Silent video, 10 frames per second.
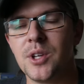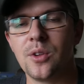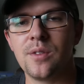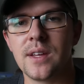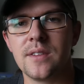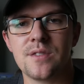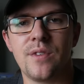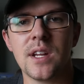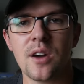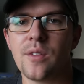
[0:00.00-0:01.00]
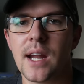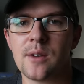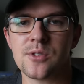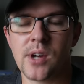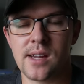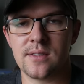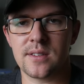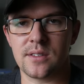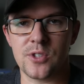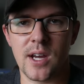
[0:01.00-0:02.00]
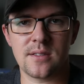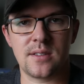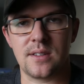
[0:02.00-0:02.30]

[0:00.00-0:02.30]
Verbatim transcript: The only thing in this video that I was trying to suggest